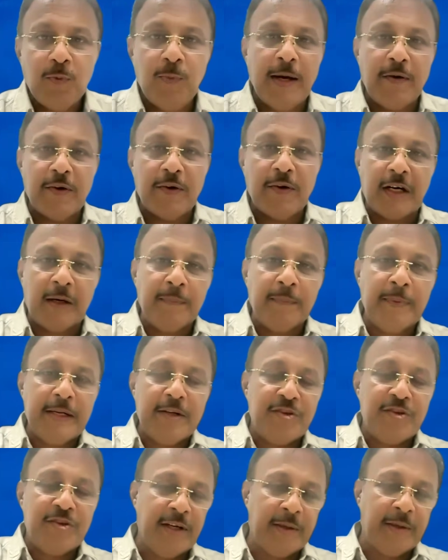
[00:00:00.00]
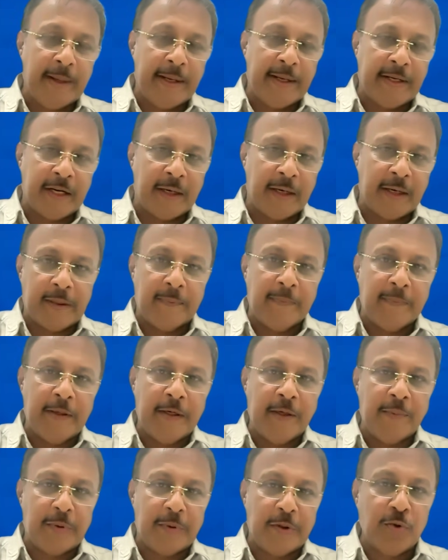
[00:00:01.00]
We have Kamal ji in my club,
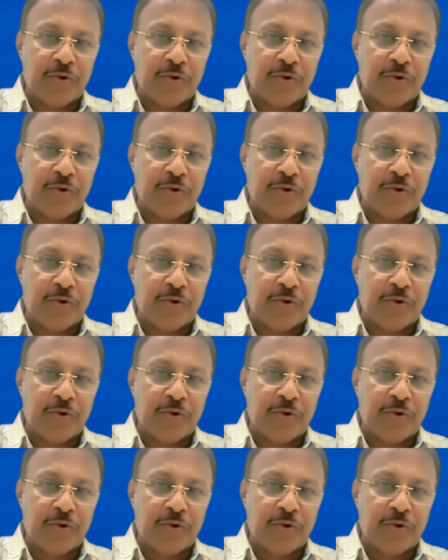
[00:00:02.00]
Kamal